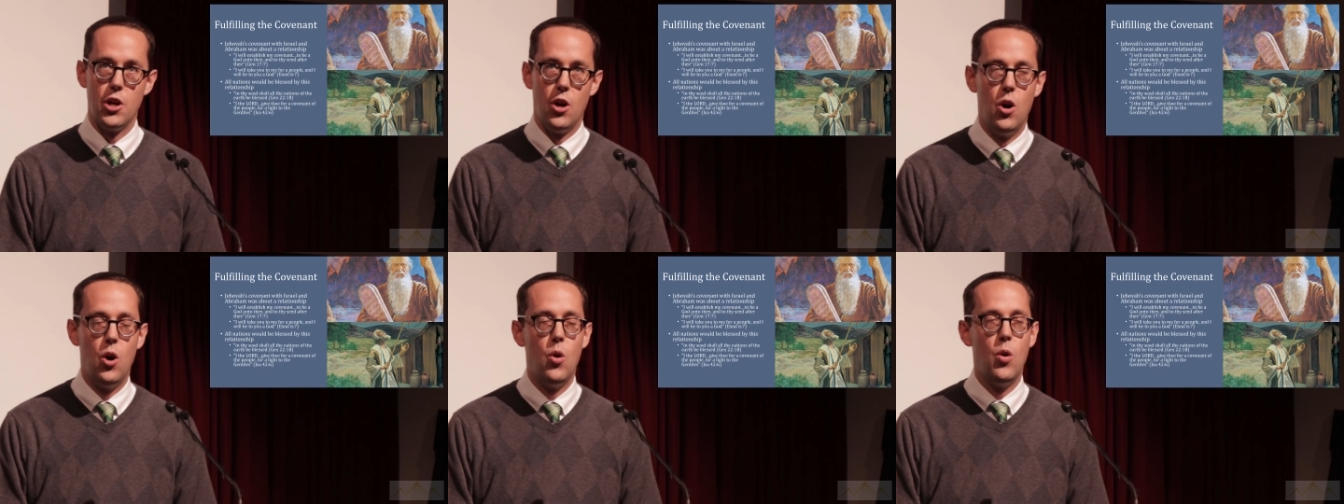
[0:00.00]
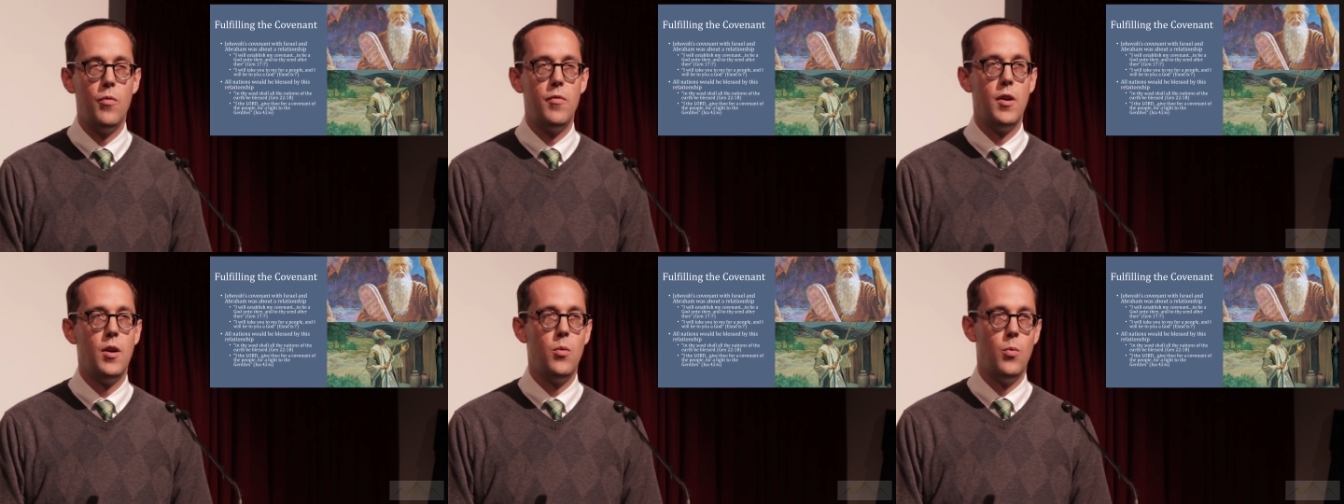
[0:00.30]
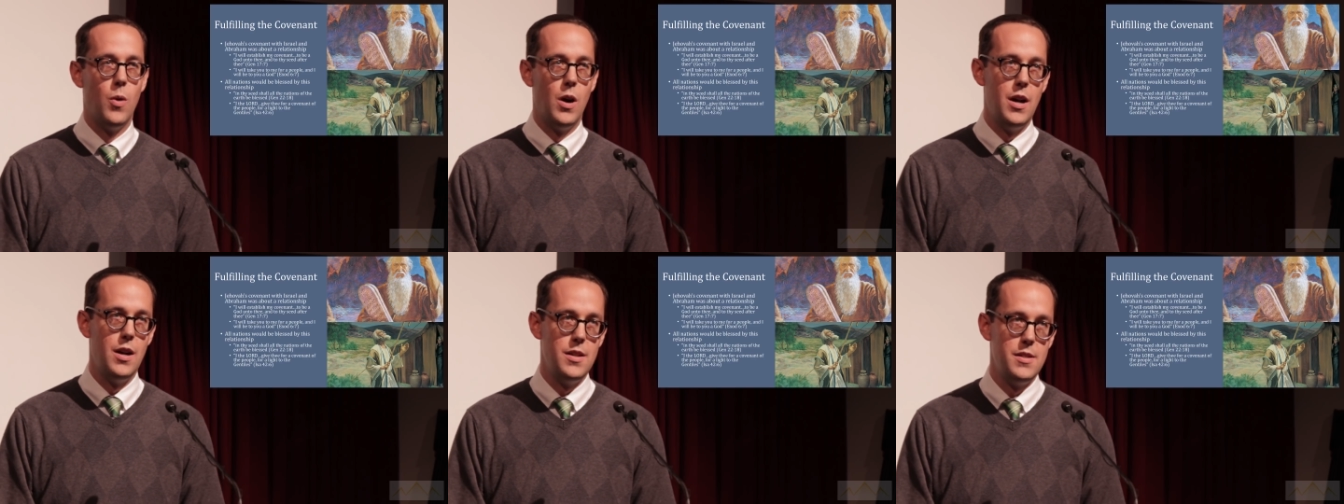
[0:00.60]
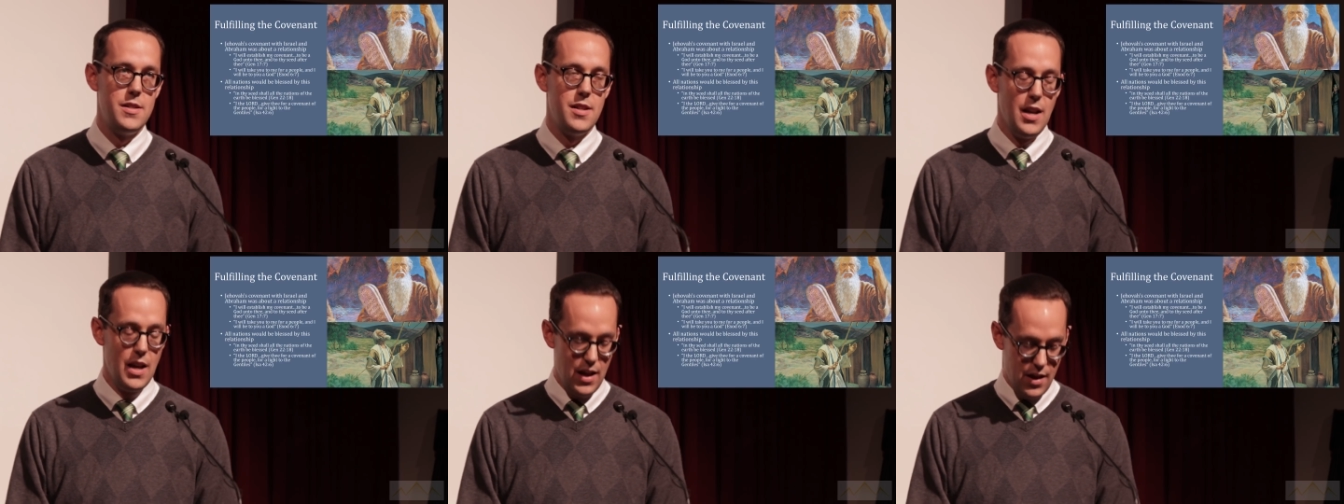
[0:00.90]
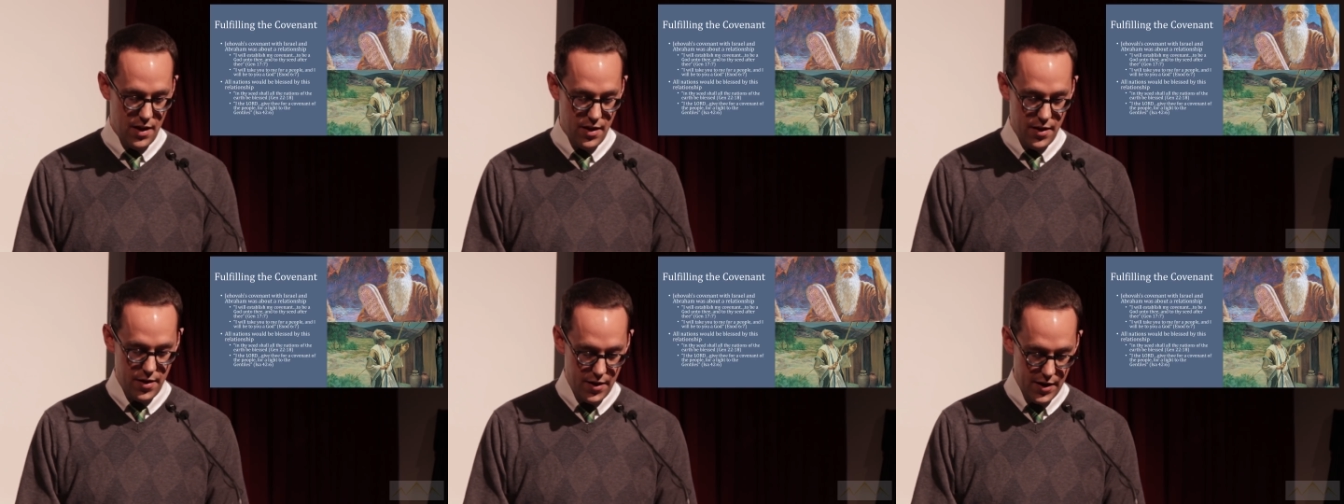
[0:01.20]
Jehovah was
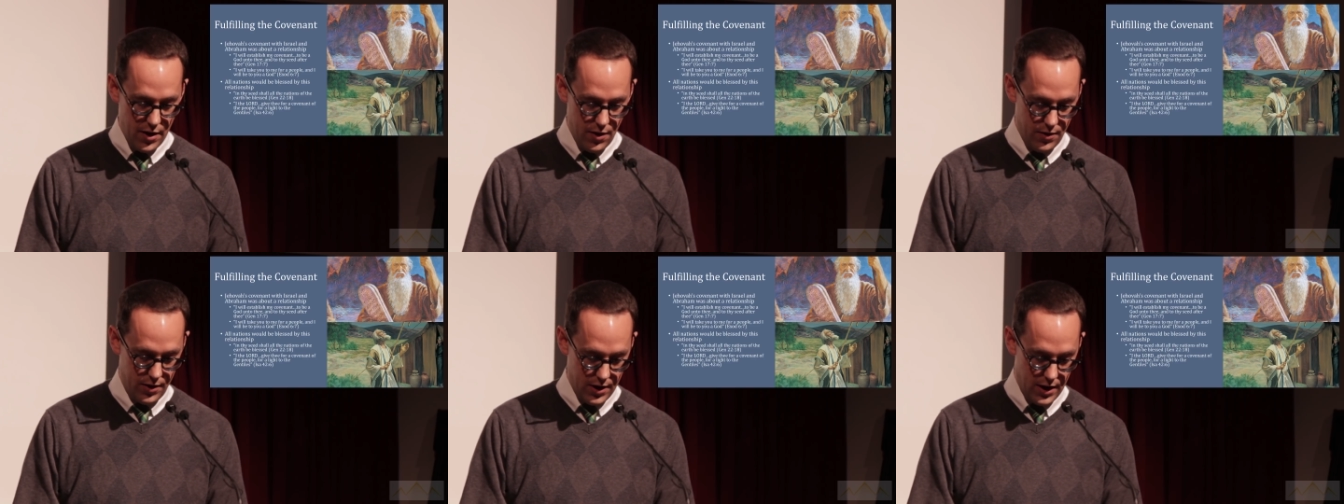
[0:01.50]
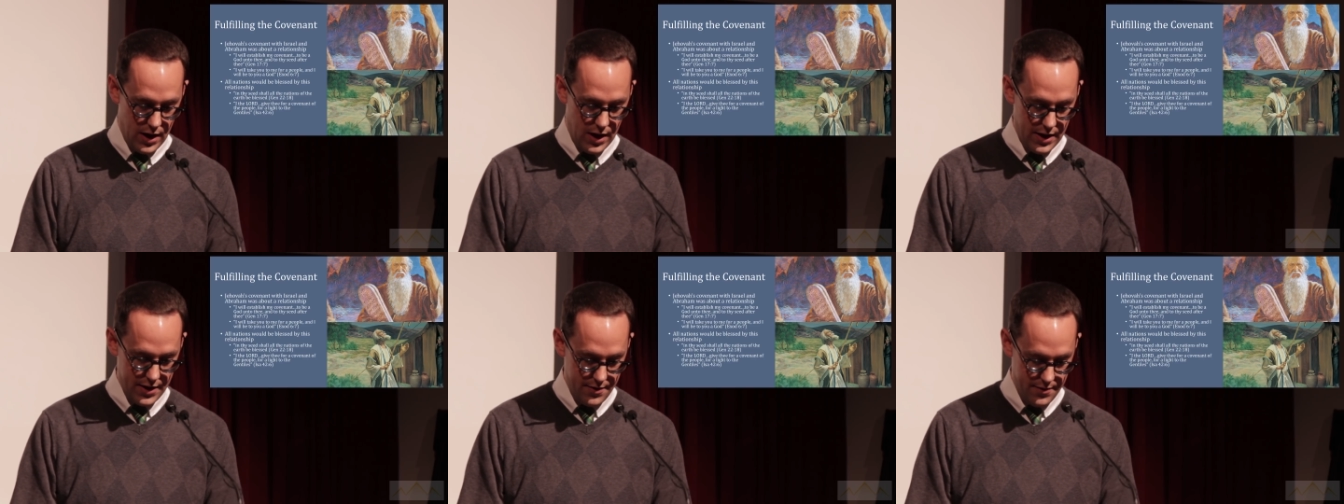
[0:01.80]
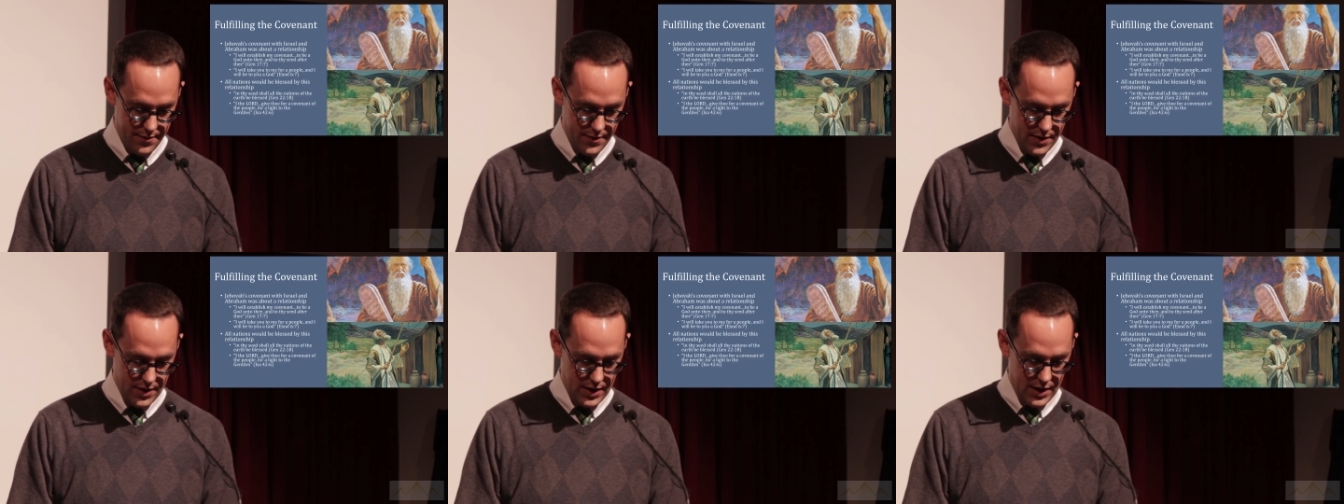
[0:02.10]
their God.